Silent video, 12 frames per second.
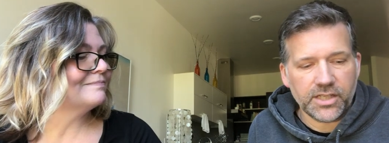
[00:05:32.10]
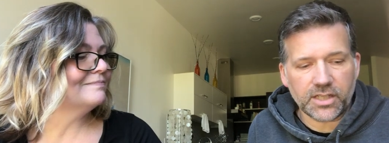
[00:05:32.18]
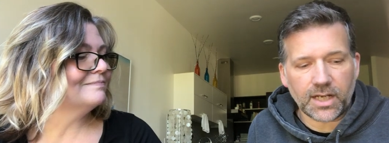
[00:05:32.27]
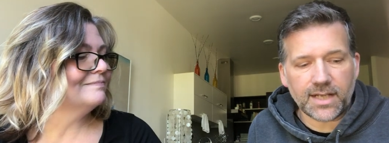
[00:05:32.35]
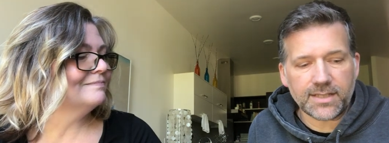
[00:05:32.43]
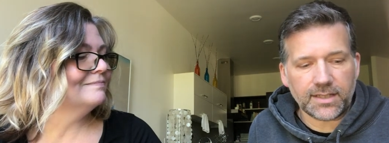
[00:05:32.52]

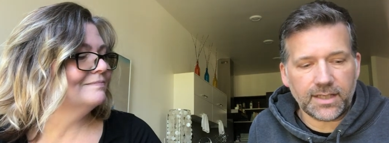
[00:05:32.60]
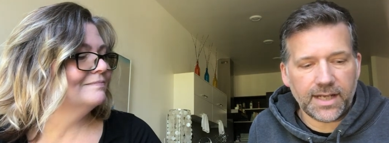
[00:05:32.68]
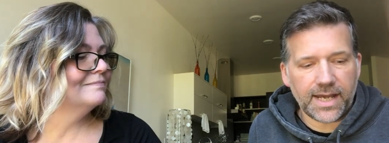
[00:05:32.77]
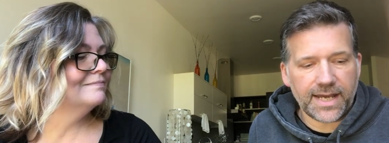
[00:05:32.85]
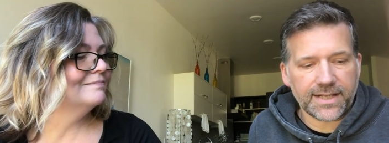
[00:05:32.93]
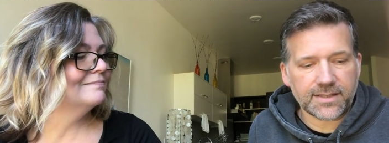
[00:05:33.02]
Speaker 1: Jocelyn
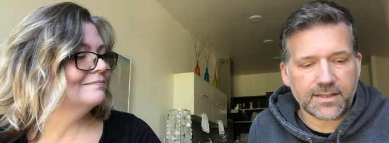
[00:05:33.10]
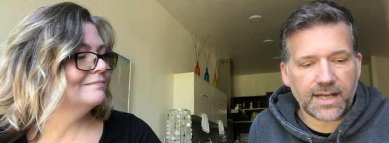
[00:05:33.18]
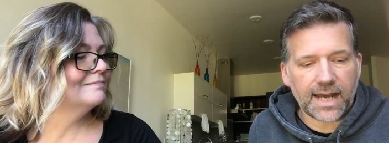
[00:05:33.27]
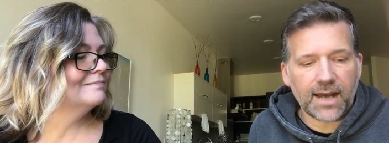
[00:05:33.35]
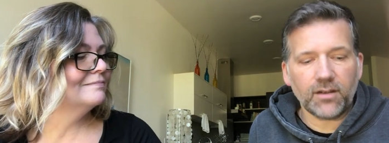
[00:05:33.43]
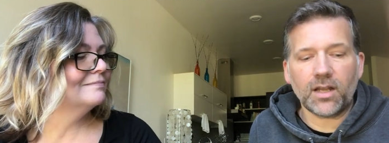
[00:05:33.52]
asked,
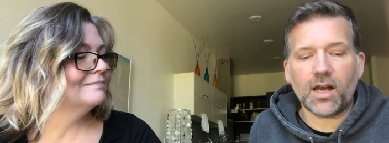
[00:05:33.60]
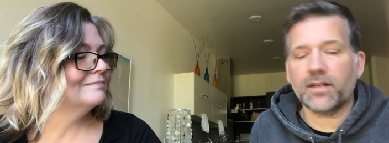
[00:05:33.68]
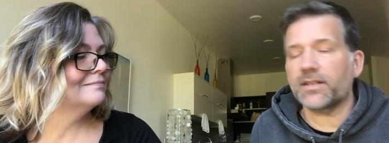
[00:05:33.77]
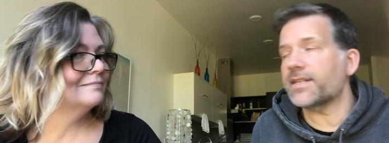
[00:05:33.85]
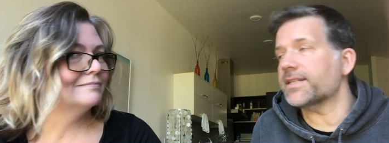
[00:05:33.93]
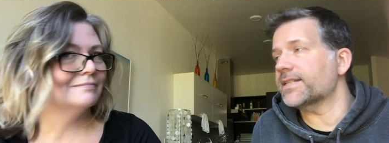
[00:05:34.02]
how
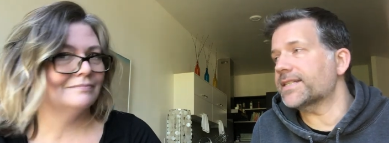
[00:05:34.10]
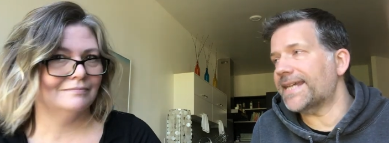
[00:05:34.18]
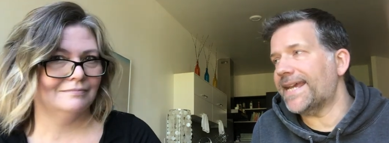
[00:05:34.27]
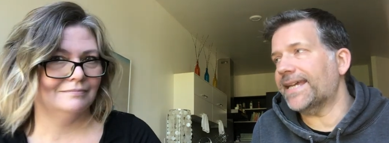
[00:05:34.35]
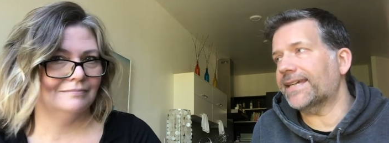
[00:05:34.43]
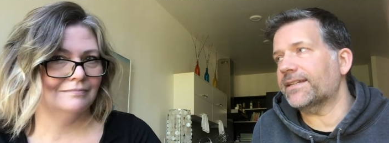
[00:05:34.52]
long does it
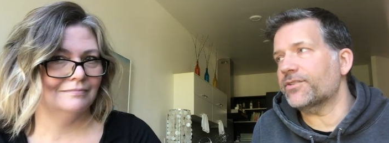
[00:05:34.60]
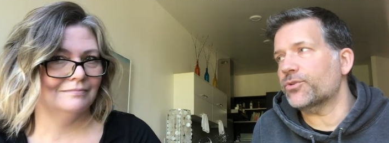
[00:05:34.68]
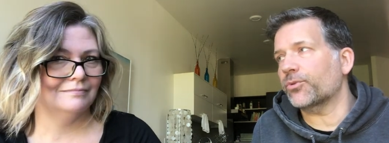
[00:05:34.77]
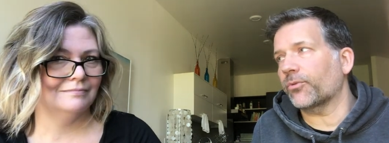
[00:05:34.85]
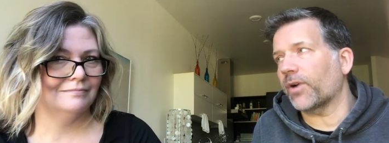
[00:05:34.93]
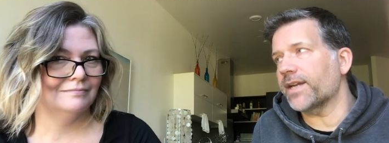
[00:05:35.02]
take
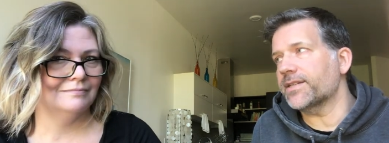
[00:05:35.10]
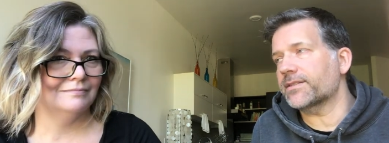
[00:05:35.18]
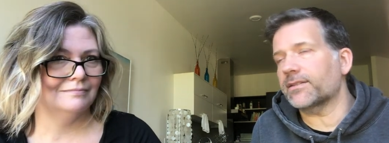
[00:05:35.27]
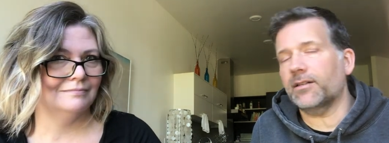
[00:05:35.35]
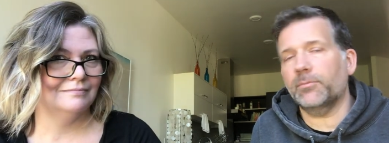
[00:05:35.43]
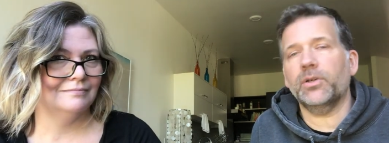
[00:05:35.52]
to
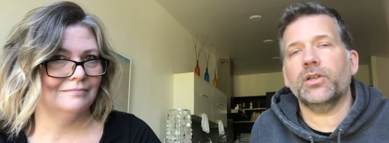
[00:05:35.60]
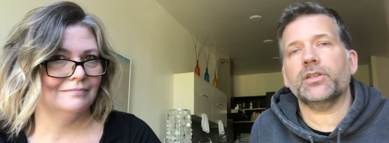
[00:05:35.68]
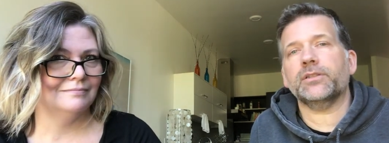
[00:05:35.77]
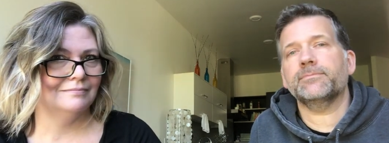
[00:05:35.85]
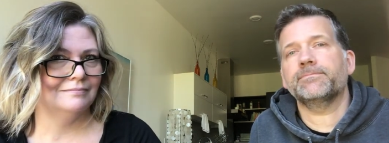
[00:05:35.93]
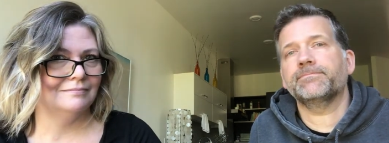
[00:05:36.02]
write a
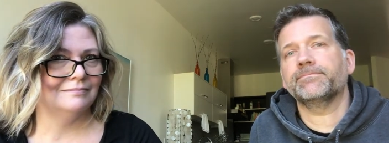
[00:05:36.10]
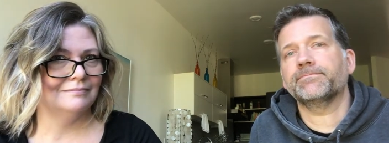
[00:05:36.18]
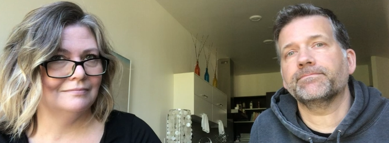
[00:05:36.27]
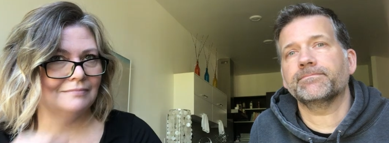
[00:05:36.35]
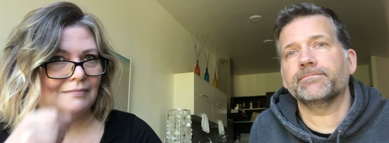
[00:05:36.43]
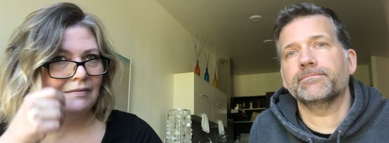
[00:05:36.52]
book?
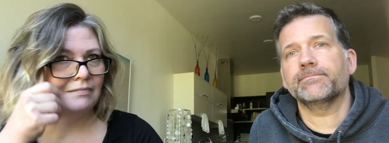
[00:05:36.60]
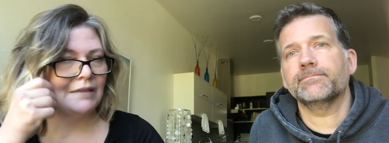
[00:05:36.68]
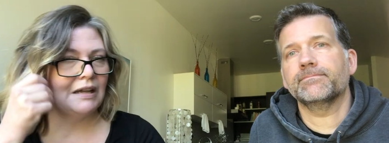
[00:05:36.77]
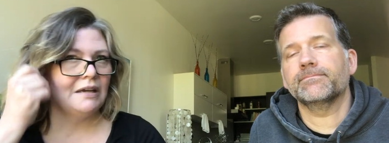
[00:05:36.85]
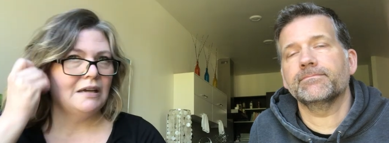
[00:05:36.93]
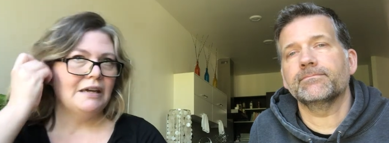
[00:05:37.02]

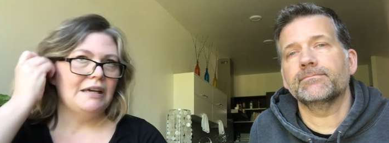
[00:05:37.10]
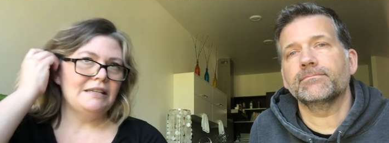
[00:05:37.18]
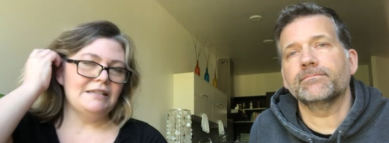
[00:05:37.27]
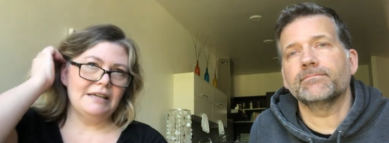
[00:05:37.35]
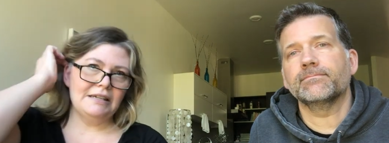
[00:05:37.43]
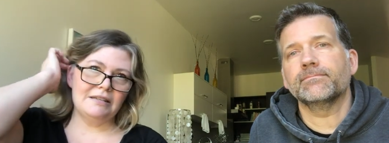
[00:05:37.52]

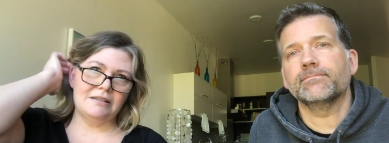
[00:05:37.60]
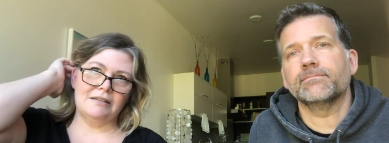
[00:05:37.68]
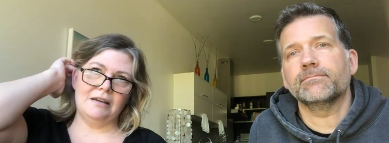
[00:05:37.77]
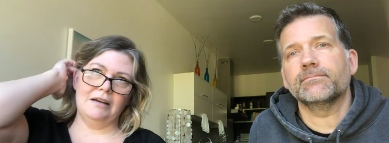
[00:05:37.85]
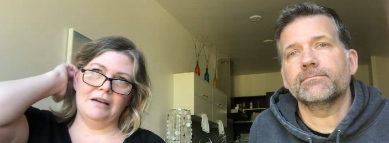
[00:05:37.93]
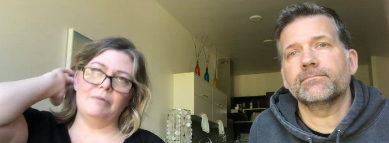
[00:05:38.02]
Speaker 2: It
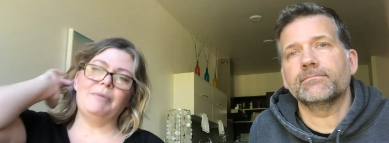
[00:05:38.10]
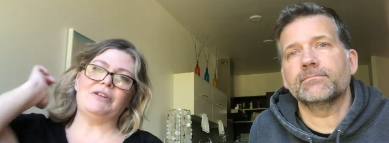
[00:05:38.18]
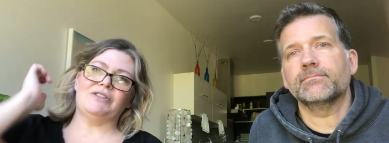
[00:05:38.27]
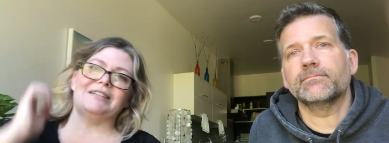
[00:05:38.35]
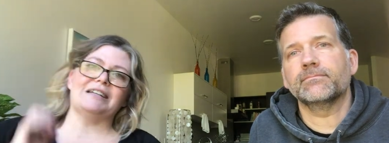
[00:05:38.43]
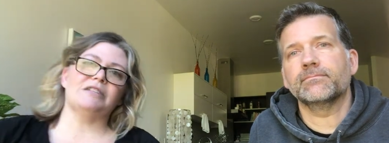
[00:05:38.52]
takes uh,
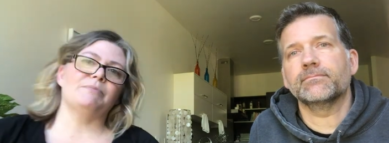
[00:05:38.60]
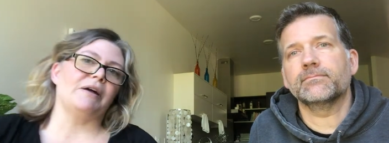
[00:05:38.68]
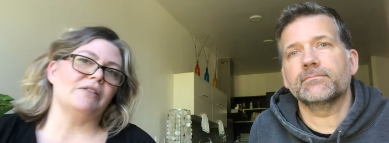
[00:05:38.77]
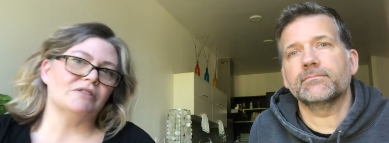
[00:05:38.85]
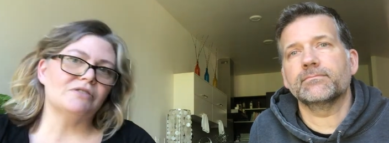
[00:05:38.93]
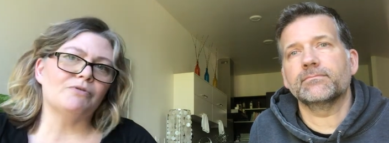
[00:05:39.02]
about six
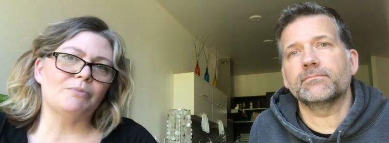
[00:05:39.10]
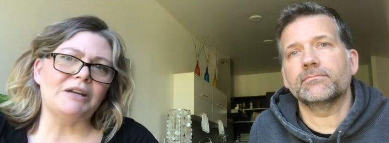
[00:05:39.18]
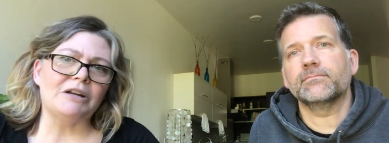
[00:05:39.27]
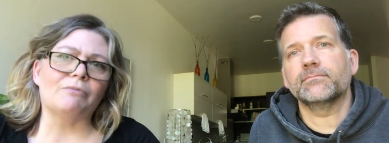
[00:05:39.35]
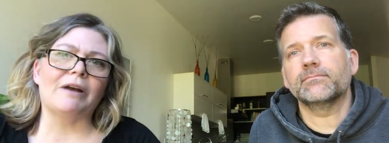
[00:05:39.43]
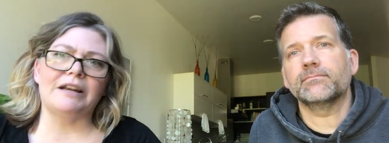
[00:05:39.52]
months for
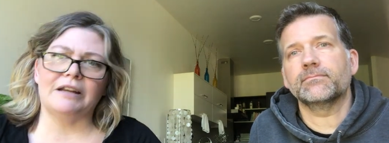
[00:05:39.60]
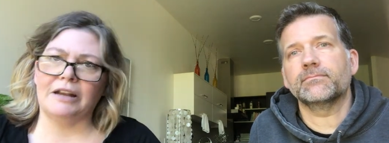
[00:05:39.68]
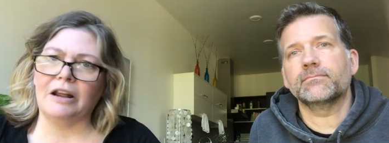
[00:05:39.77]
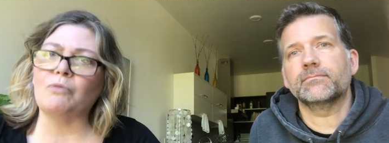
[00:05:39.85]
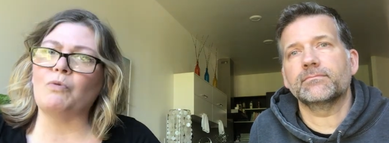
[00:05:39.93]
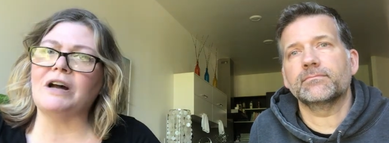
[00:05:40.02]
me to write
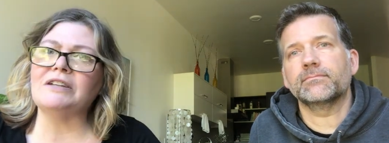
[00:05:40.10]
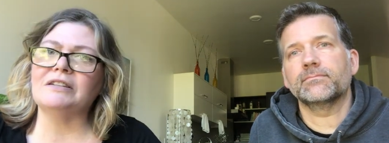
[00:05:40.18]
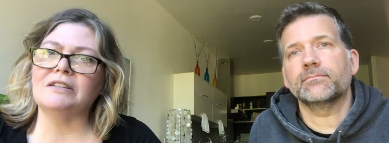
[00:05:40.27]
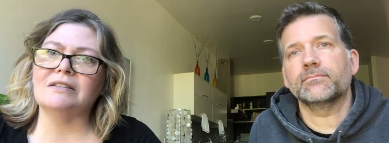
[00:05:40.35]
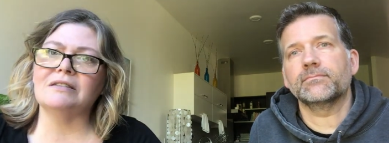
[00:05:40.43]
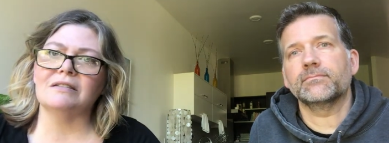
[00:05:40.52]
an
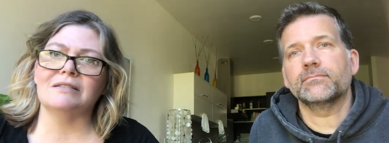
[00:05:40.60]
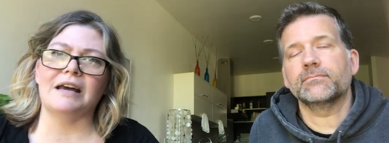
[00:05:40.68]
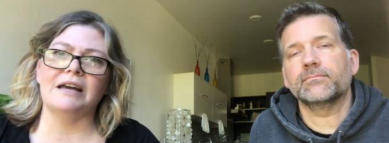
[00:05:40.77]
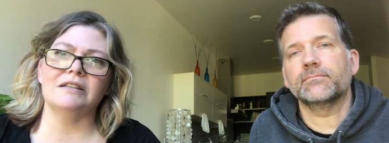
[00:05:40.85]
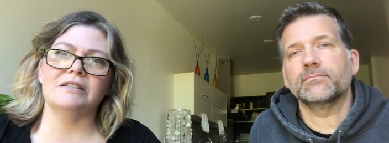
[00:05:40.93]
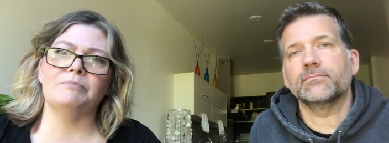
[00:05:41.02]
unwanted
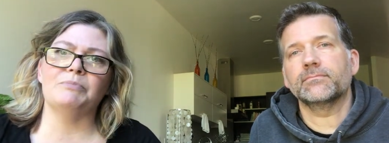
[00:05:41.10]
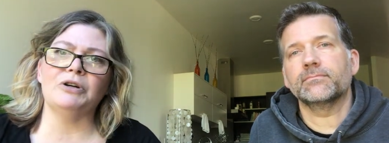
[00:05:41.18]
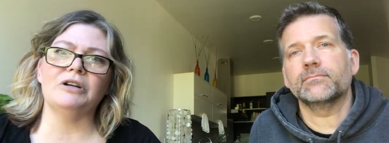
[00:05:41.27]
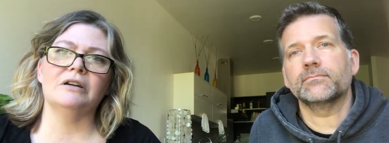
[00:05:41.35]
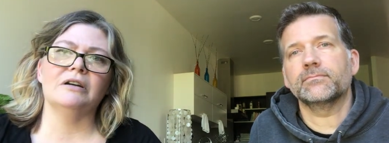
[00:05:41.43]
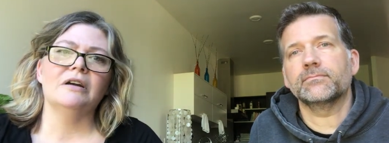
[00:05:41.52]
sized
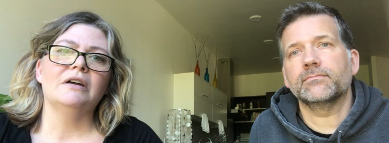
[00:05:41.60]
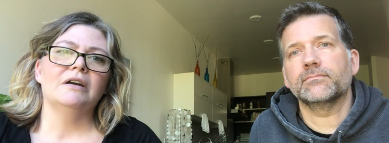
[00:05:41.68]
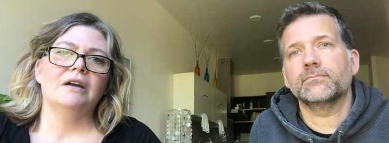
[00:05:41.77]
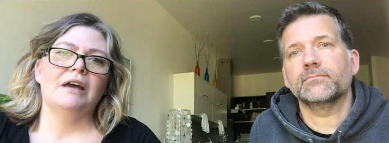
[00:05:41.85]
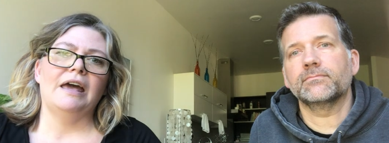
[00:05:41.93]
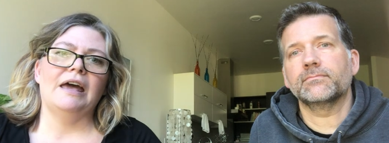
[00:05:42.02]
book.
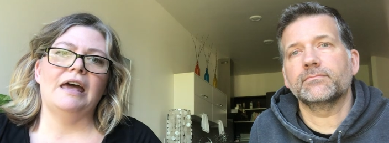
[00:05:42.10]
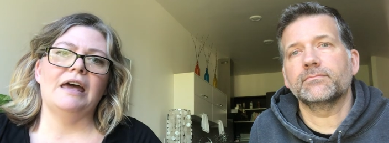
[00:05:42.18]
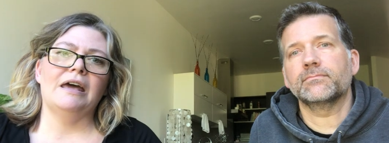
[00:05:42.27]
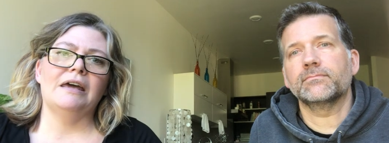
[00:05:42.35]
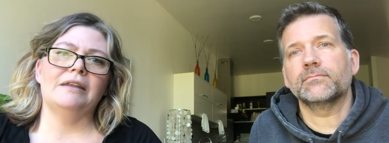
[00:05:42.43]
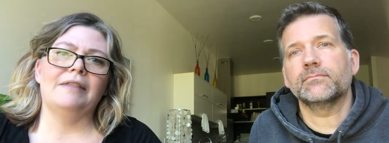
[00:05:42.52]

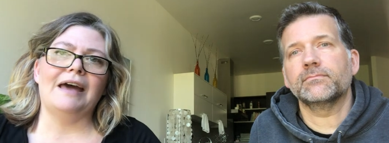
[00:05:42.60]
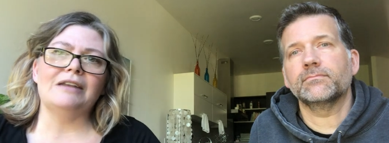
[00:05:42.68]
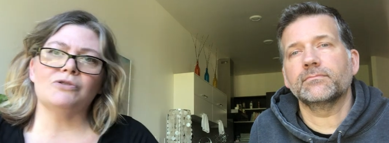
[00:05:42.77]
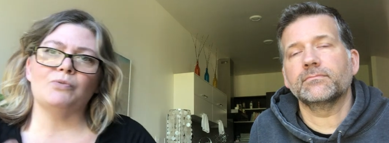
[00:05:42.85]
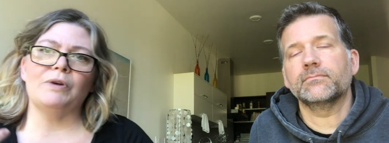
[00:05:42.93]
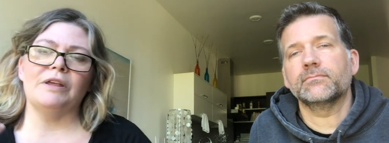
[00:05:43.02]
And that's